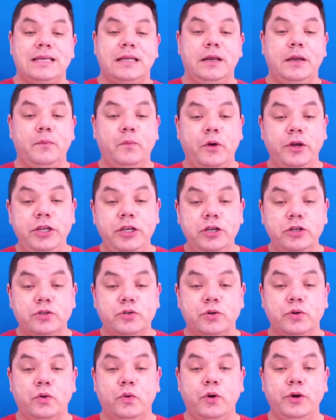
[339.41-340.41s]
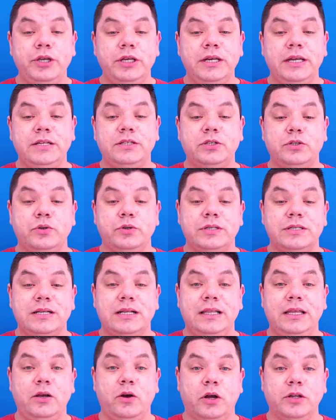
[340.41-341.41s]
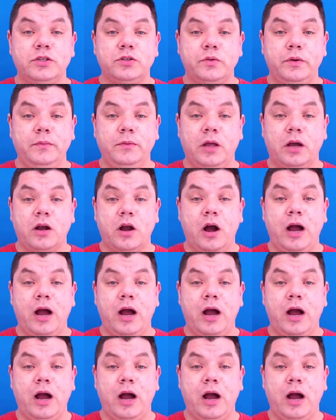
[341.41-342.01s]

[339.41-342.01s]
And then when you do, all you need to do is click onto them like